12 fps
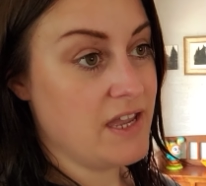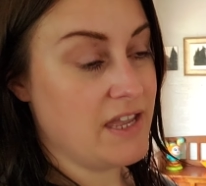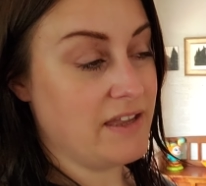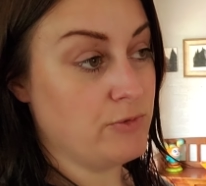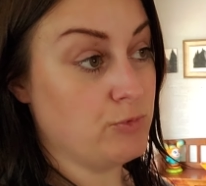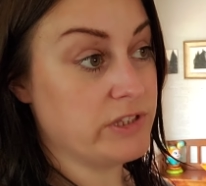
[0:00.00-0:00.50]

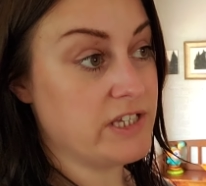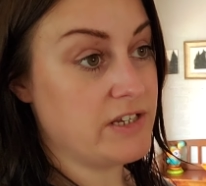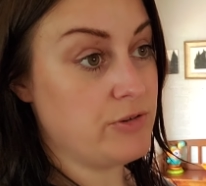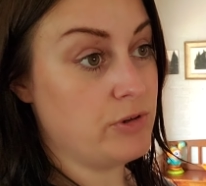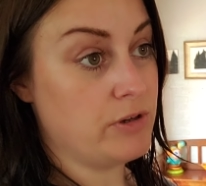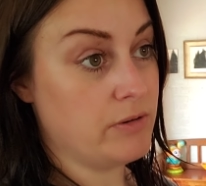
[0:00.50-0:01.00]
And what they
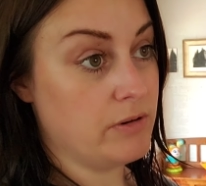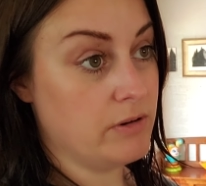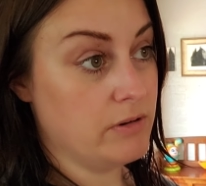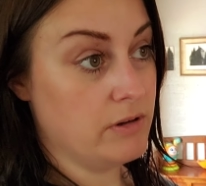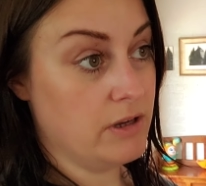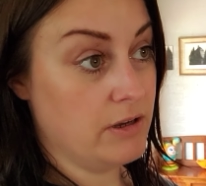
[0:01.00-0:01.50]
do in
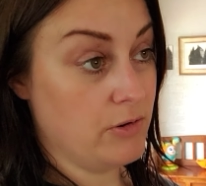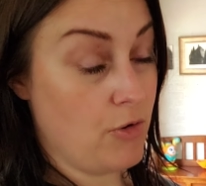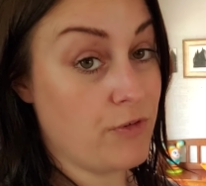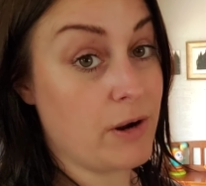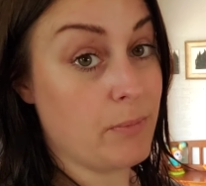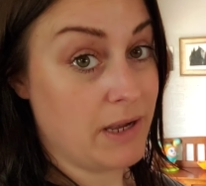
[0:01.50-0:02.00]

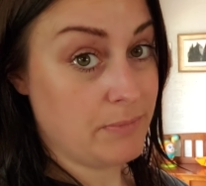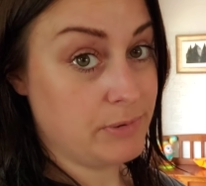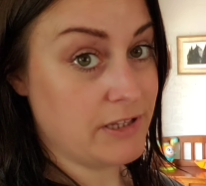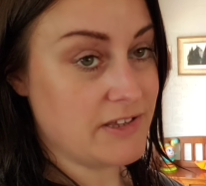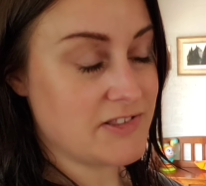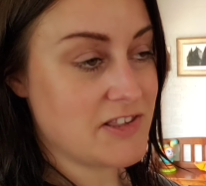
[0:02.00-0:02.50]
over at my
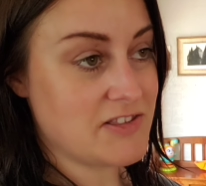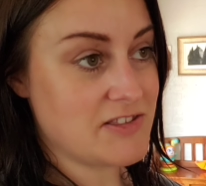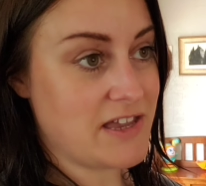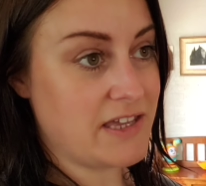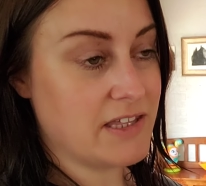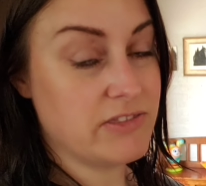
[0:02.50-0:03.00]
place is
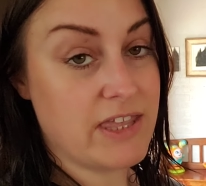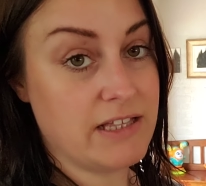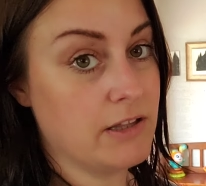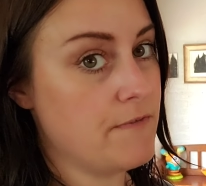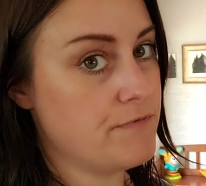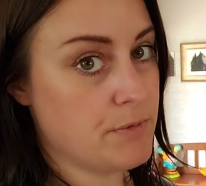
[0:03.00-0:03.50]
like they
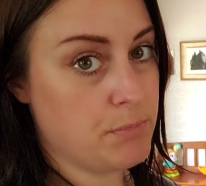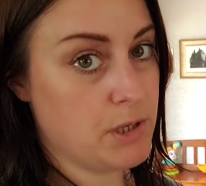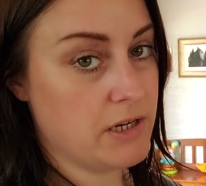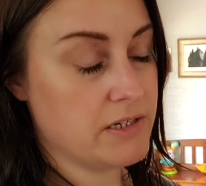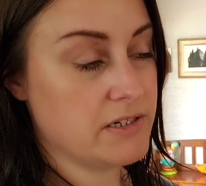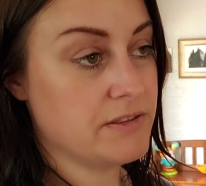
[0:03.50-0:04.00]
love the
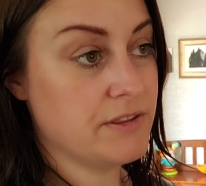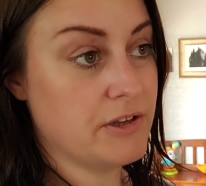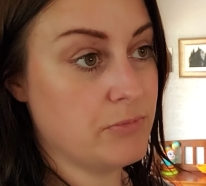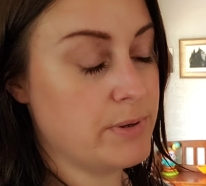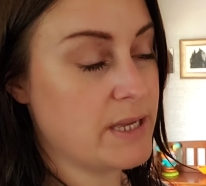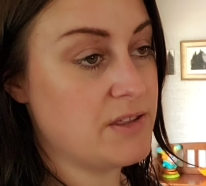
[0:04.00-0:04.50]
pond.
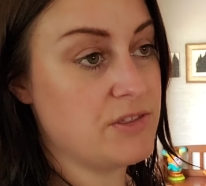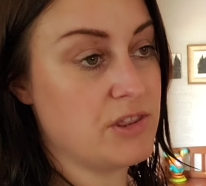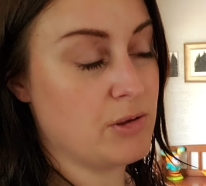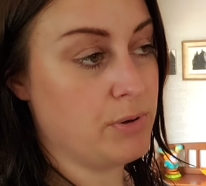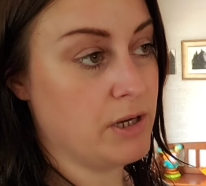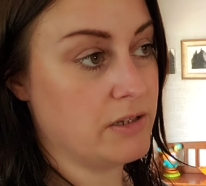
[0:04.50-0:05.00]
They'll bathe in
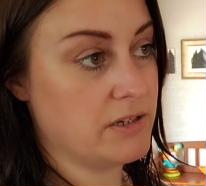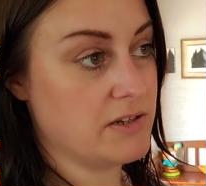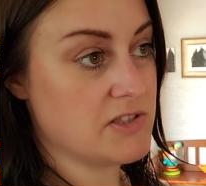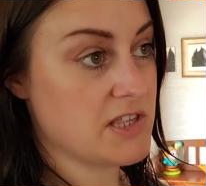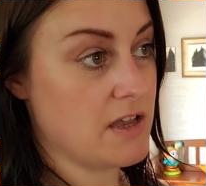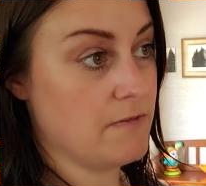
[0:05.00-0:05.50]
the pond
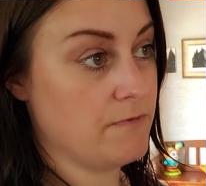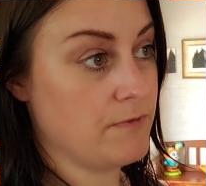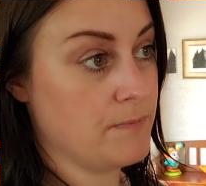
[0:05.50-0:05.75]
and stuff.